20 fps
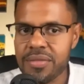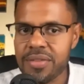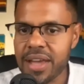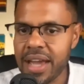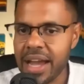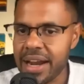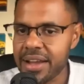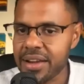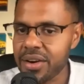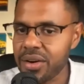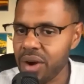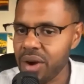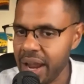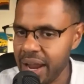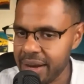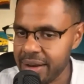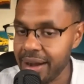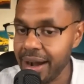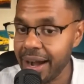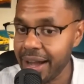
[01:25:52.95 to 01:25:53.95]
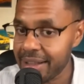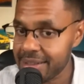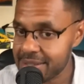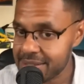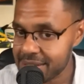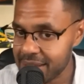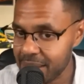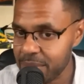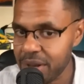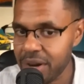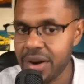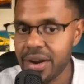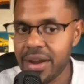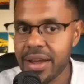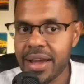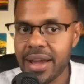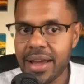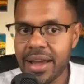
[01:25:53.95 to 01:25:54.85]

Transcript: We had a grand IELTS seminar,